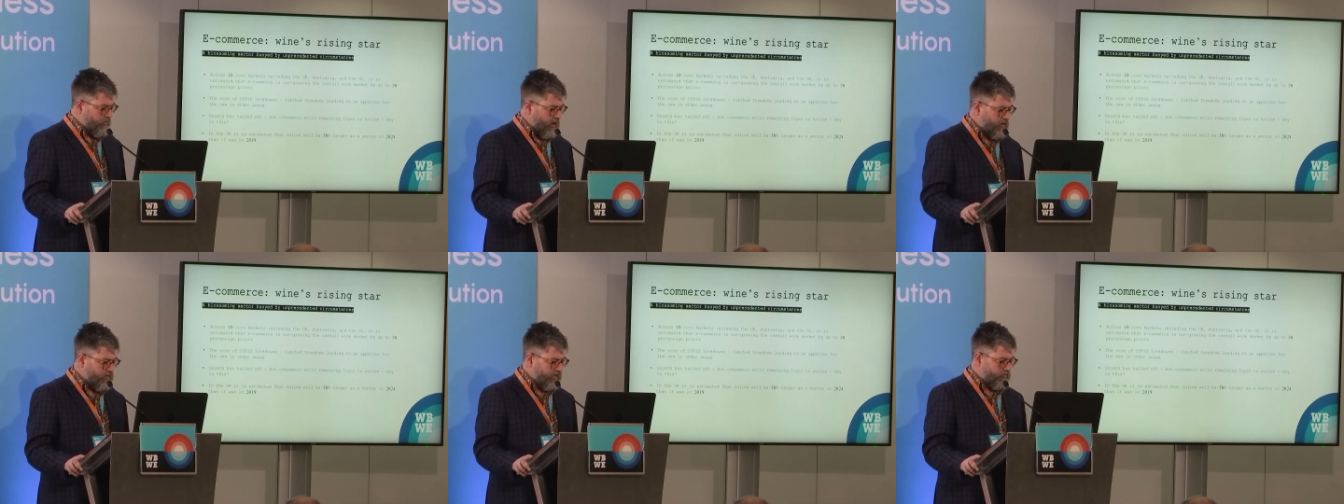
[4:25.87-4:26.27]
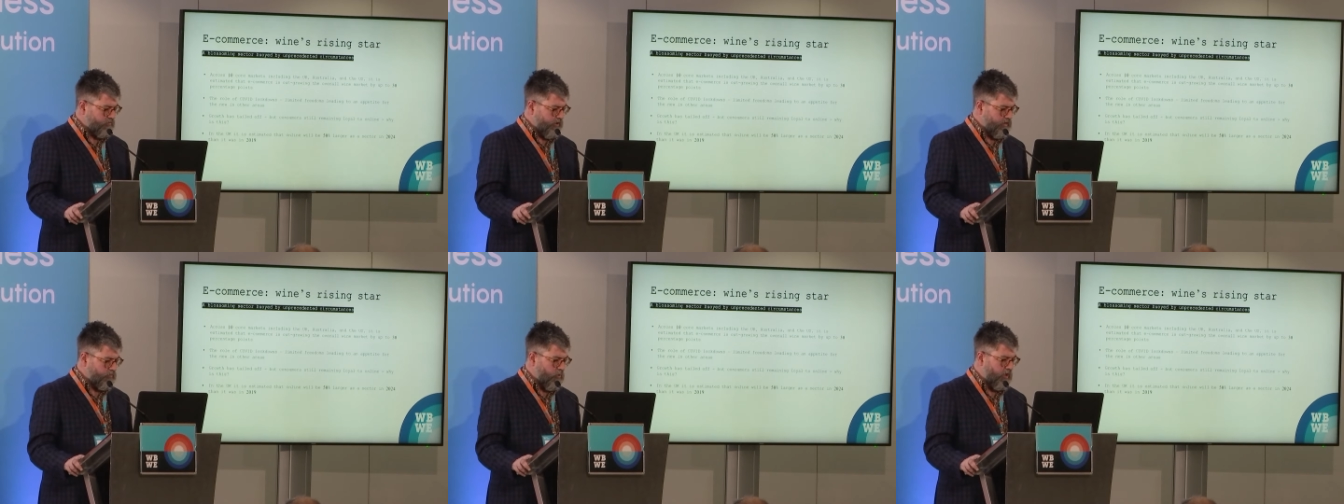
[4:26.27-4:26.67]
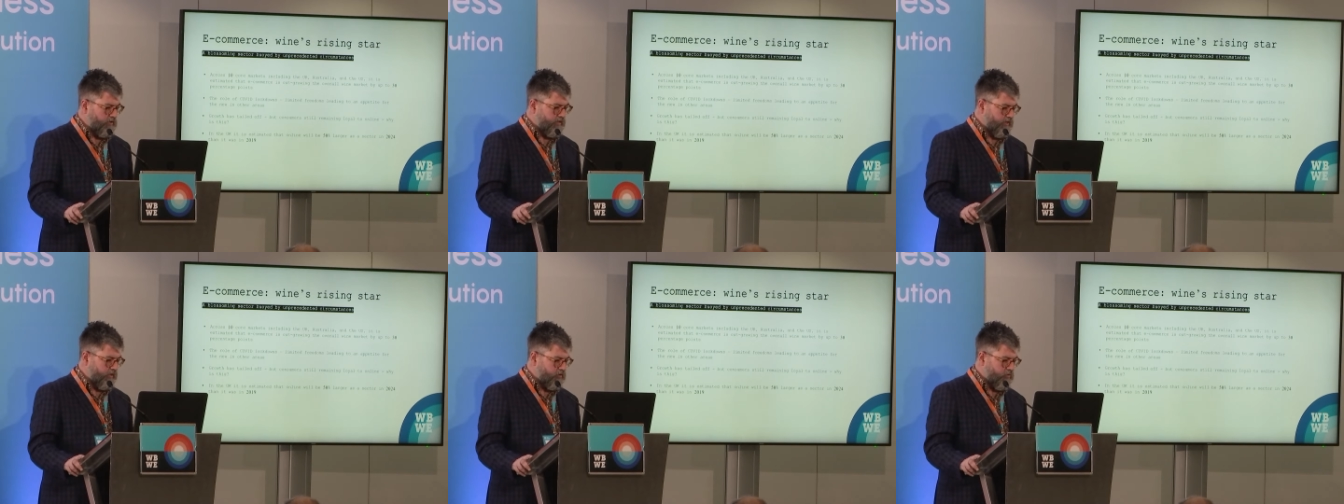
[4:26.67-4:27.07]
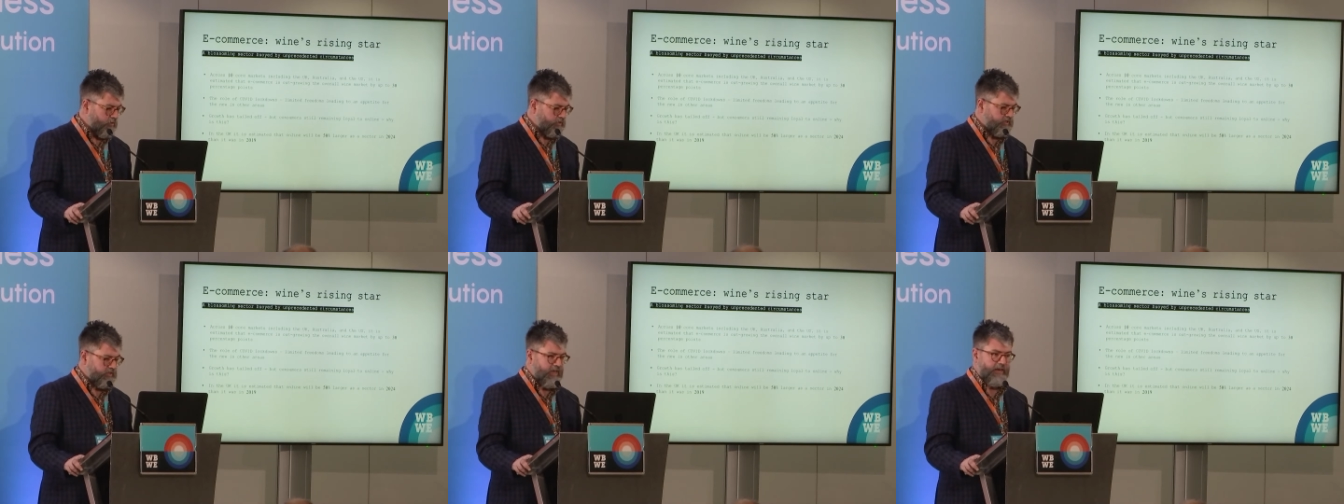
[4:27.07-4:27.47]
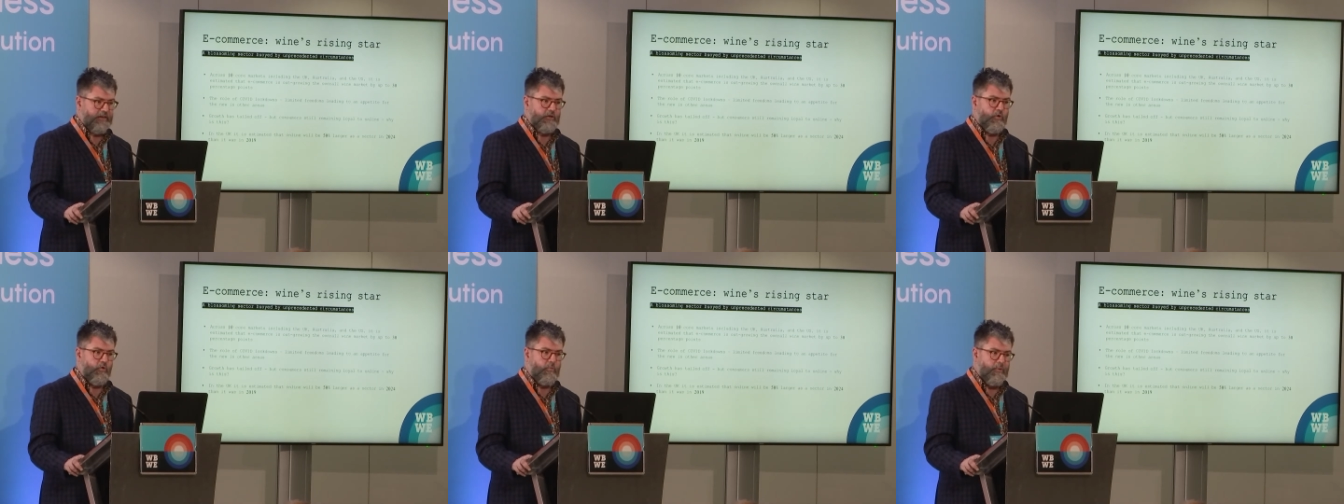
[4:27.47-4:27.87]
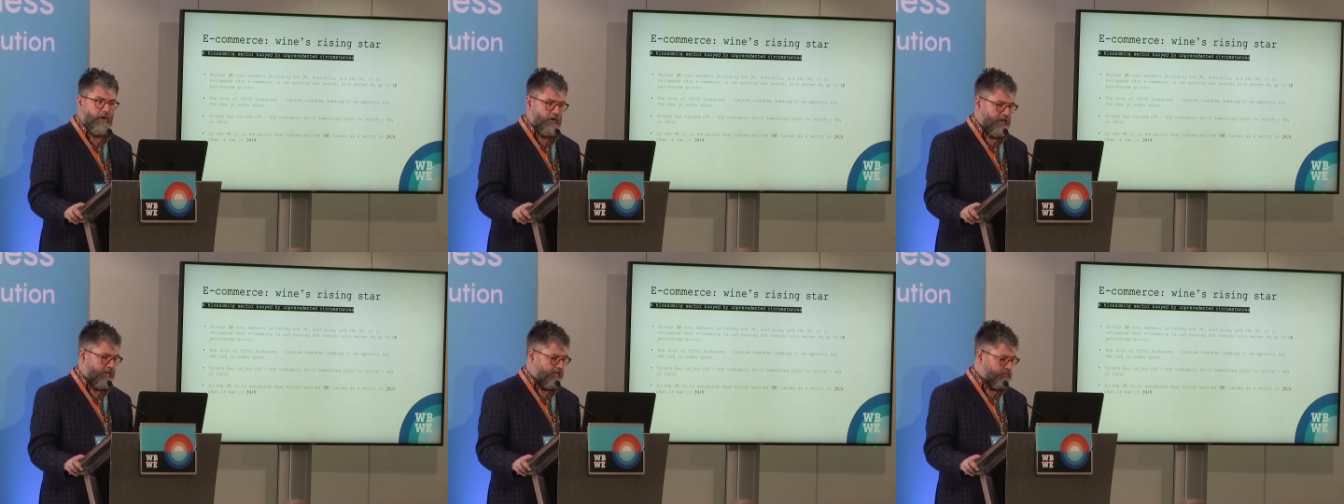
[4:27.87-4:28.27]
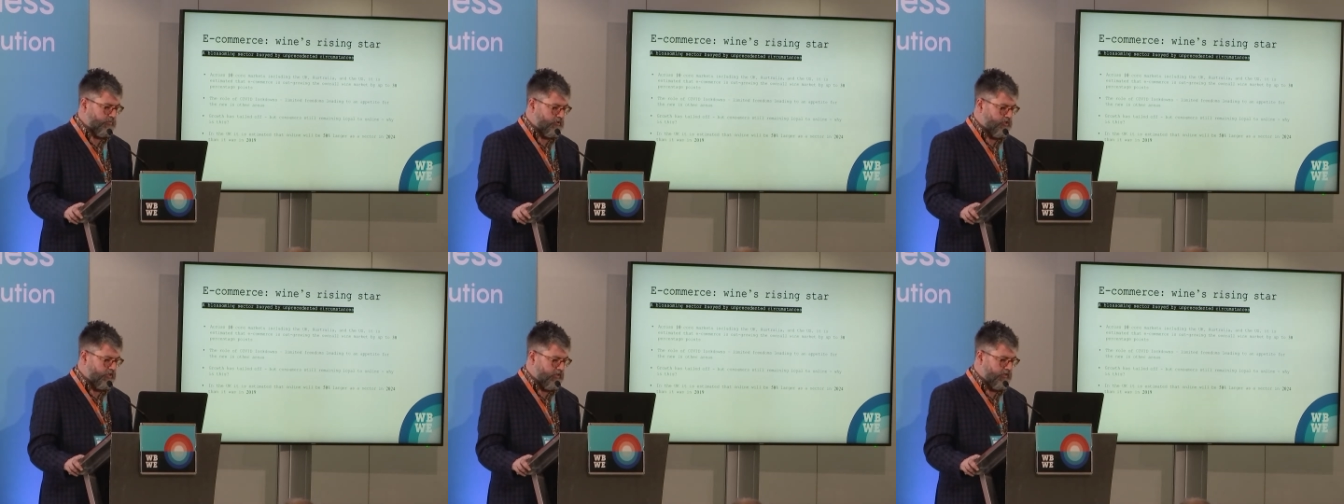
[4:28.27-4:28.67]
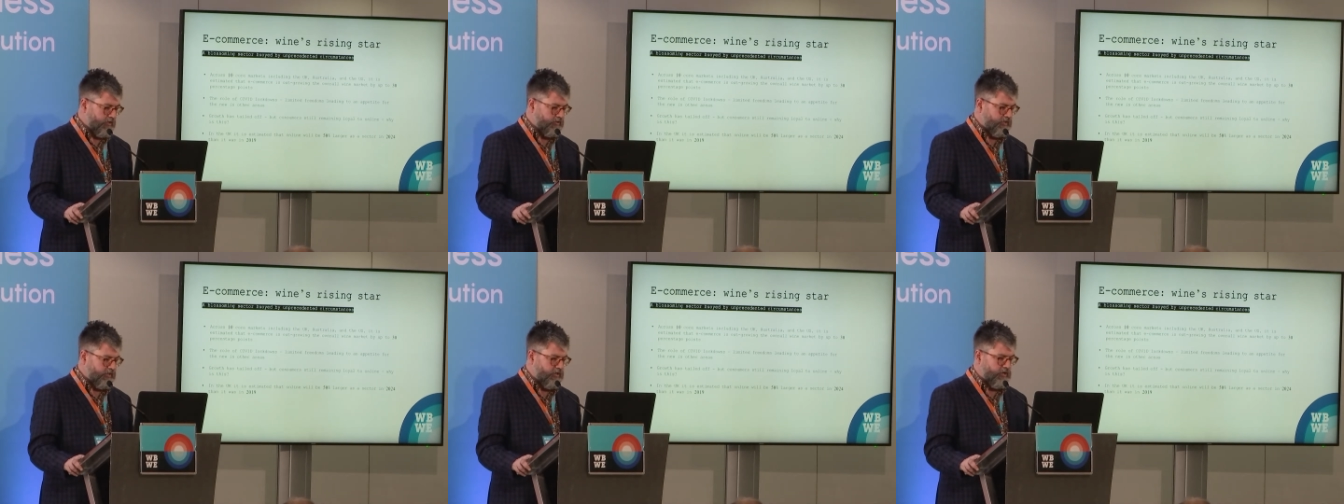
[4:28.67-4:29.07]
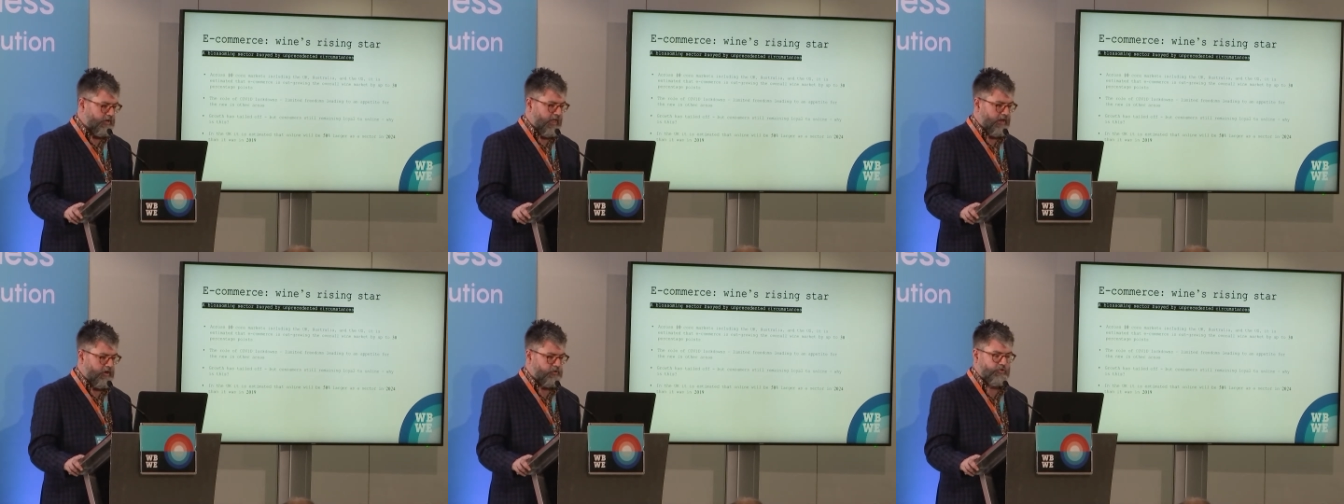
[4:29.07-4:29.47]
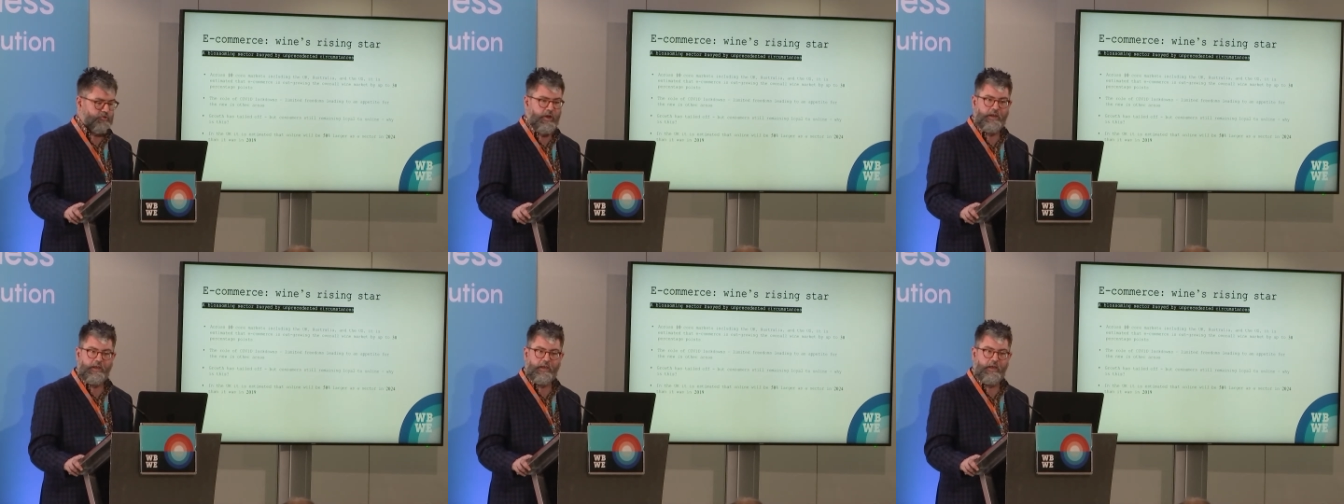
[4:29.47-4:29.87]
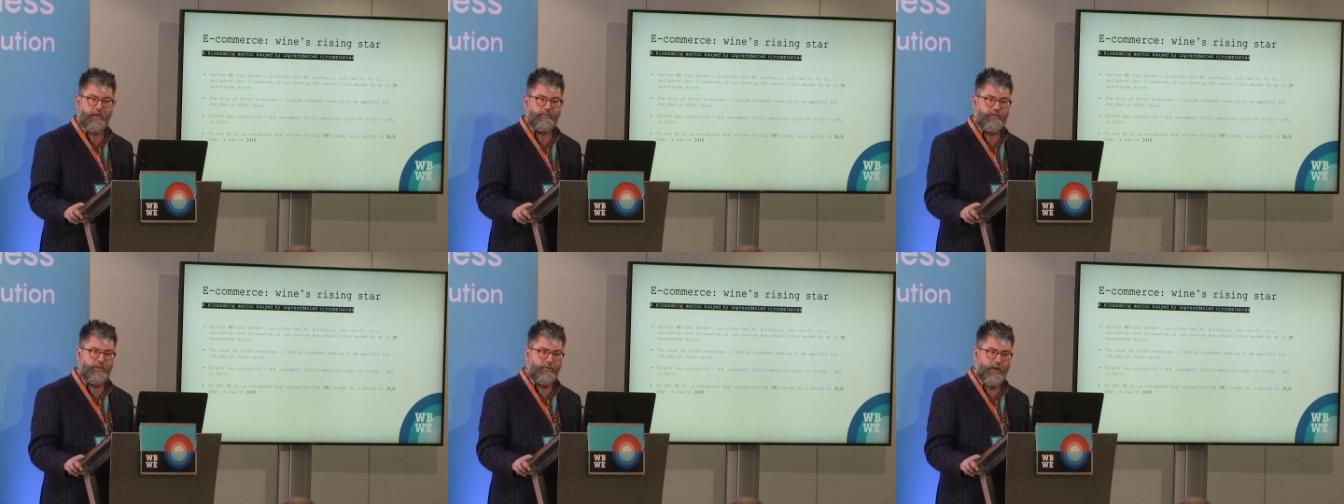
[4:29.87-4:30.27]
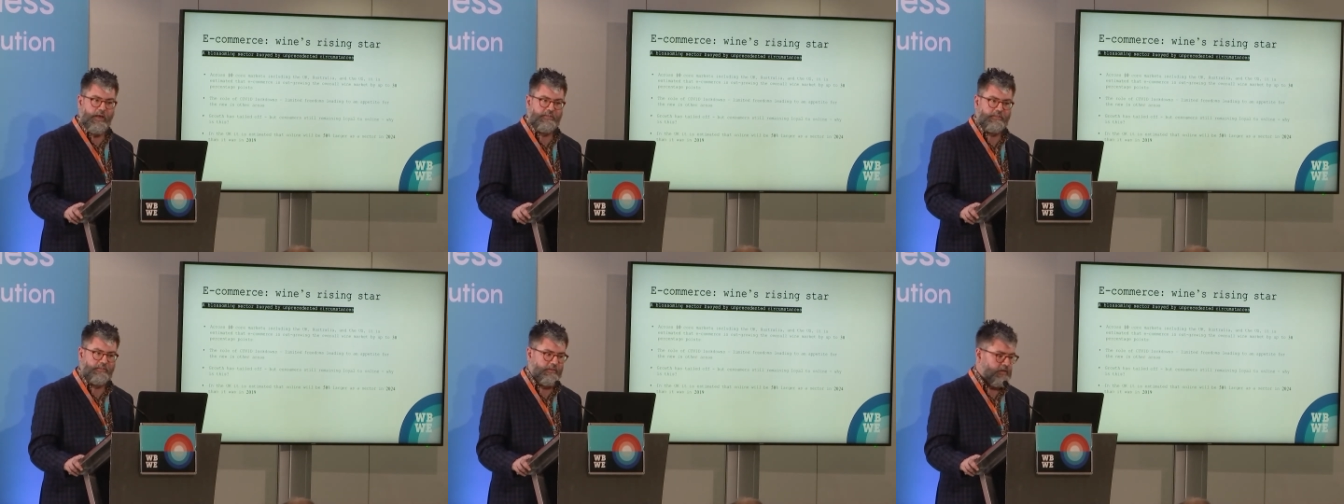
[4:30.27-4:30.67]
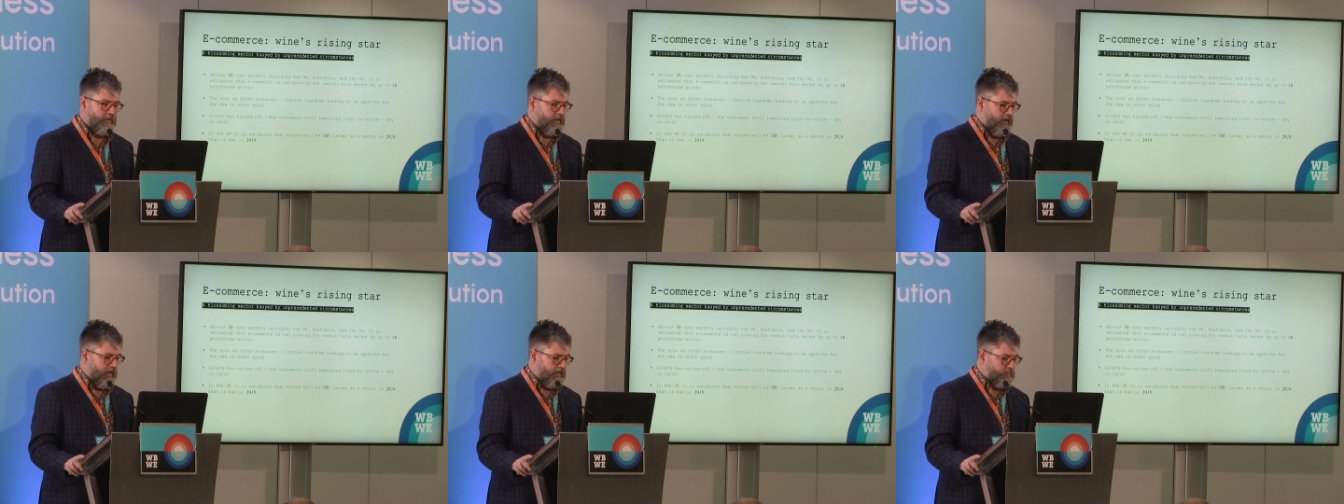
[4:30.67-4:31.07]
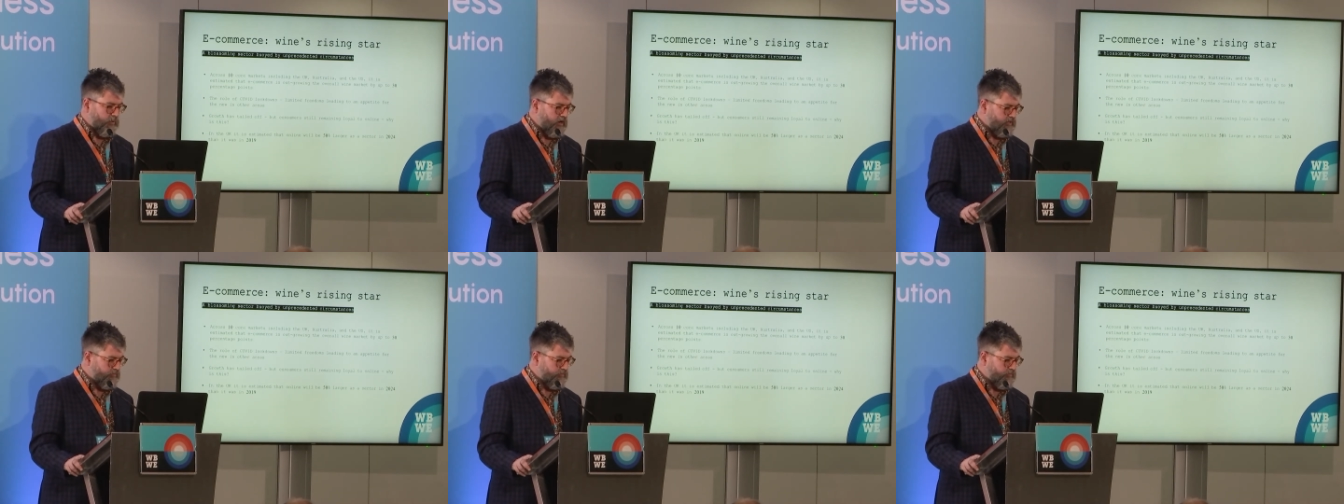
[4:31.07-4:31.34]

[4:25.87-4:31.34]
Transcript: I did read one that across 10 core markets, which includes the UK, Australia, and the US, as well as